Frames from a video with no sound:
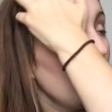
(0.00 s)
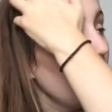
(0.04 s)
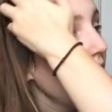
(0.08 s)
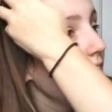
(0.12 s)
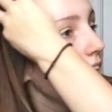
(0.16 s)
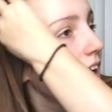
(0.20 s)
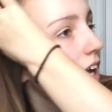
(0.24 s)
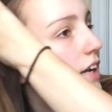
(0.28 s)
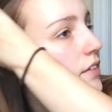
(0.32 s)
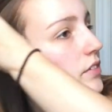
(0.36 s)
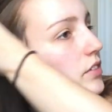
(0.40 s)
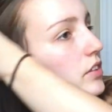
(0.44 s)

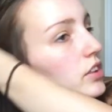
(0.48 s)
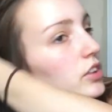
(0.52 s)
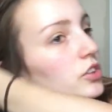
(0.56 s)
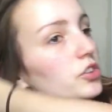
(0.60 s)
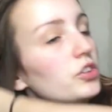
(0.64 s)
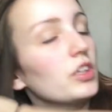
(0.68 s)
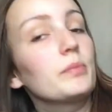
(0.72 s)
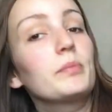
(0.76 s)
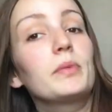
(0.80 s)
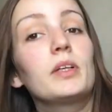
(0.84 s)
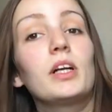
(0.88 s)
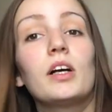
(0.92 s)
And after the
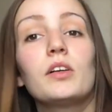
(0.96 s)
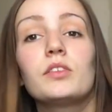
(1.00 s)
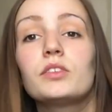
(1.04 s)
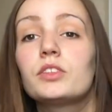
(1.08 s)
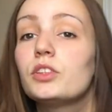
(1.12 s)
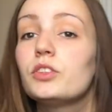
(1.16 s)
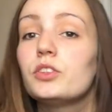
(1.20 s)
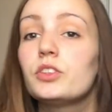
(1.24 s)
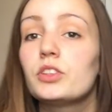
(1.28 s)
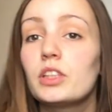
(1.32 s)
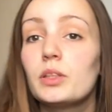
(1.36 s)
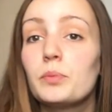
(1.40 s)
treadmill, I
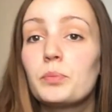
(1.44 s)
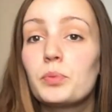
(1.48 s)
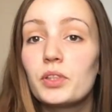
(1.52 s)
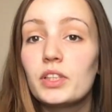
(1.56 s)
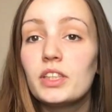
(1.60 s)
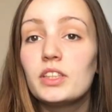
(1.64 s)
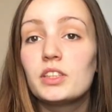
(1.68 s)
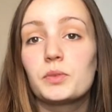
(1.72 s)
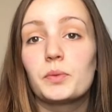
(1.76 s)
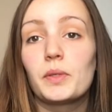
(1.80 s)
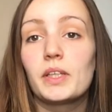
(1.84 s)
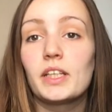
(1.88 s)
was usually
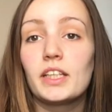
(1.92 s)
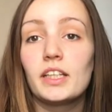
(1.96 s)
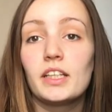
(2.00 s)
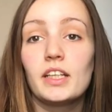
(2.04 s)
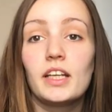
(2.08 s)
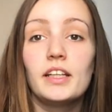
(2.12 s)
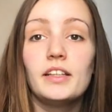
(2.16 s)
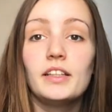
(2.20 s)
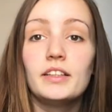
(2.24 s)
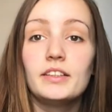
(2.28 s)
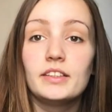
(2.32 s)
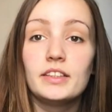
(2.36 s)
pretty sweaty,
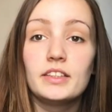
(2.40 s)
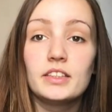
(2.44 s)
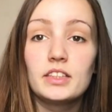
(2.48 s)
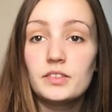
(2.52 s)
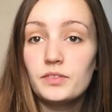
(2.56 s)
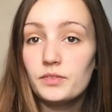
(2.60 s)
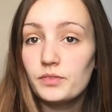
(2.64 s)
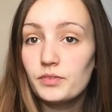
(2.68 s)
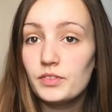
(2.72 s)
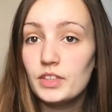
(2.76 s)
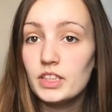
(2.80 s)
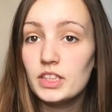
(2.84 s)
and then
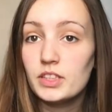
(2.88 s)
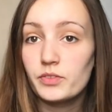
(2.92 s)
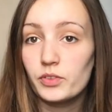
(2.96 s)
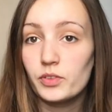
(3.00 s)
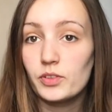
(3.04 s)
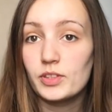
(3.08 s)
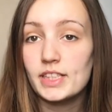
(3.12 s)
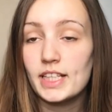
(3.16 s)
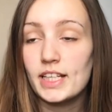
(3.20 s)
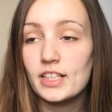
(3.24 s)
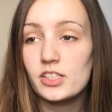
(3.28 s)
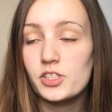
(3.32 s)
this these
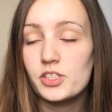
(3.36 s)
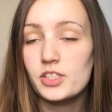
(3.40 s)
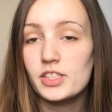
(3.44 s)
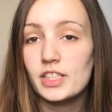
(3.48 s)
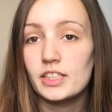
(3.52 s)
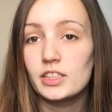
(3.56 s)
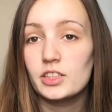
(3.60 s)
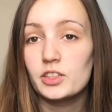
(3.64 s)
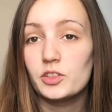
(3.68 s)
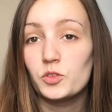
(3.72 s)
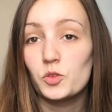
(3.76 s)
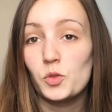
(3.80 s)
floor
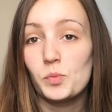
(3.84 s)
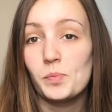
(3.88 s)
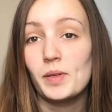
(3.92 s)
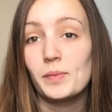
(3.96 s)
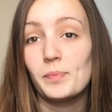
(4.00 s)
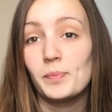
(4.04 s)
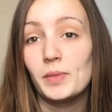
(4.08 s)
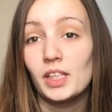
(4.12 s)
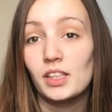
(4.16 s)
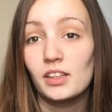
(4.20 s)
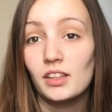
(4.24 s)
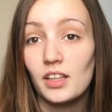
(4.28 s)
exercises would
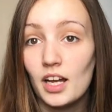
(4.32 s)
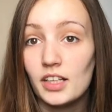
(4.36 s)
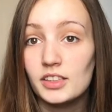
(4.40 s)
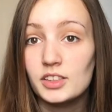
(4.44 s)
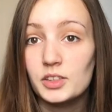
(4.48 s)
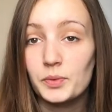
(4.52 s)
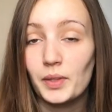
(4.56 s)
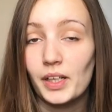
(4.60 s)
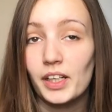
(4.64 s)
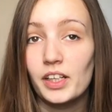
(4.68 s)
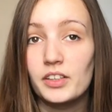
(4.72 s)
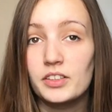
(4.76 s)
make me a lot
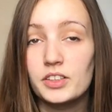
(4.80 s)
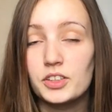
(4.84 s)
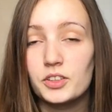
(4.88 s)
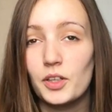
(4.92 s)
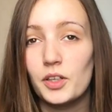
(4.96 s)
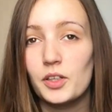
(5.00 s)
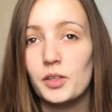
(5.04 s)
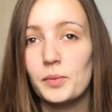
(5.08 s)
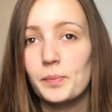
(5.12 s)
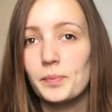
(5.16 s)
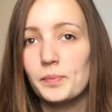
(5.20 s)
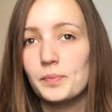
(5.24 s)
sweatier. So
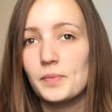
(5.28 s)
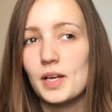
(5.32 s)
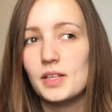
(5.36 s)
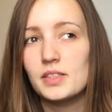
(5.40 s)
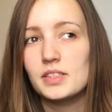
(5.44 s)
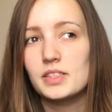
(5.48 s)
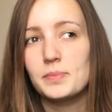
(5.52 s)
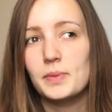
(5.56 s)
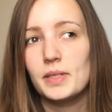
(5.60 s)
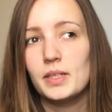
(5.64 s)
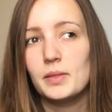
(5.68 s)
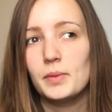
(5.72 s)
I'd,
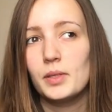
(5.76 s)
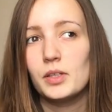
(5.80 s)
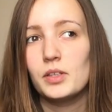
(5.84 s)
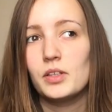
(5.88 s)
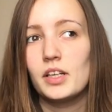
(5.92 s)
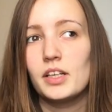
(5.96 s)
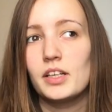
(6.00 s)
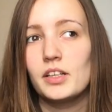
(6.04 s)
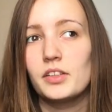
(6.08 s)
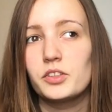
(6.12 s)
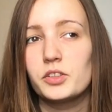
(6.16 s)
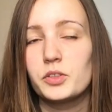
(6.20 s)
I'd spend
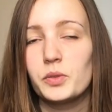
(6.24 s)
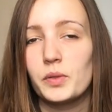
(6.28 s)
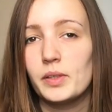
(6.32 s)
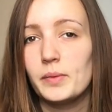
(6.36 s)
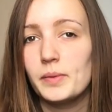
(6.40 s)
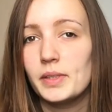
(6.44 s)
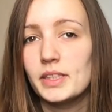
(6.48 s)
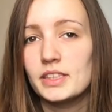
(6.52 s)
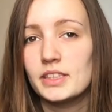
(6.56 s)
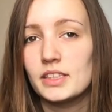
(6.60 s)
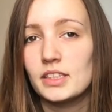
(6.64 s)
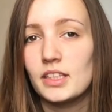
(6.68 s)
about another 20
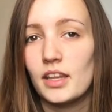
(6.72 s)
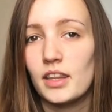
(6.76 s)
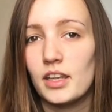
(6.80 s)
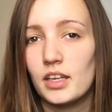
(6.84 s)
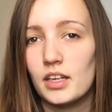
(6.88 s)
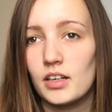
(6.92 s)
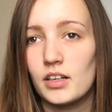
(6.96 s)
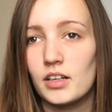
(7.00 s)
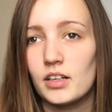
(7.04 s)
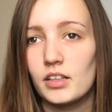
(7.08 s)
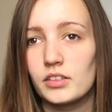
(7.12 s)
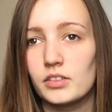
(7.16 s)
minutes
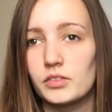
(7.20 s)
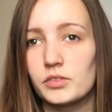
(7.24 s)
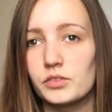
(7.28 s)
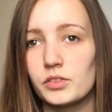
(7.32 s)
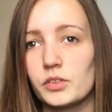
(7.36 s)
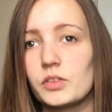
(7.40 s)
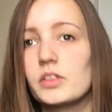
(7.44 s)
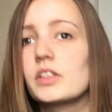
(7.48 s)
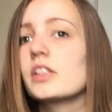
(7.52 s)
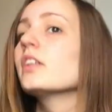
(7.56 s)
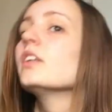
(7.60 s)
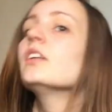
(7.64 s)
there on the
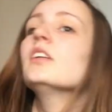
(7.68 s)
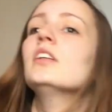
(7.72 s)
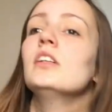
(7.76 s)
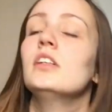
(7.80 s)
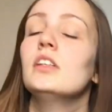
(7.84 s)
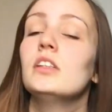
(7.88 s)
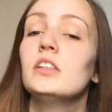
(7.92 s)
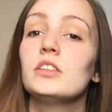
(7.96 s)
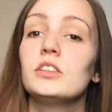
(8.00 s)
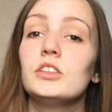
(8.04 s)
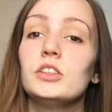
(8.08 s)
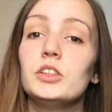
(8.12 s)
floor
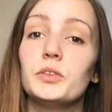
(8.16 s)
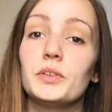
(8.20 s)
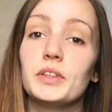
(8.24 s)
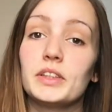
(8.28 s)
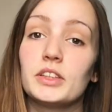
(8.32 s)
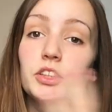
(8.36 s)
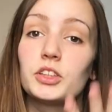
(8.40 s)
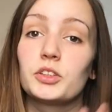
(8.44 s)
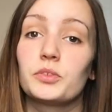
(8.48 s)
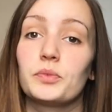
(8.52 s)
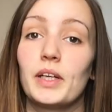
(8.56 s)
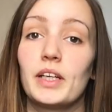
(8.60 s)

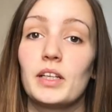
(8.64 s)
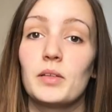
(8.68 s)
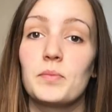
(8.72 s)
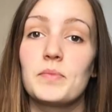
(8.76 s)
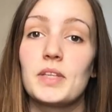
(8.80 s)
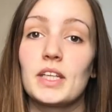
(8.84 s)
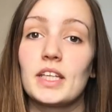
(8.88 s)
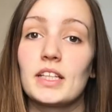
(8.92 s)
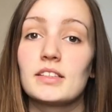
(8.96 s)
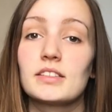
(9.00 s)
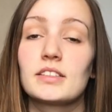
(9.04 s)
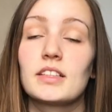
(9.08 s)
doing just random
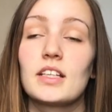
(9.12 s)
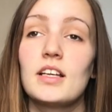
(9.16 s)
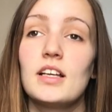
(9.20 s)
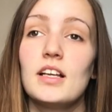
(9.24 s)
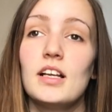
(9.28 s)
things.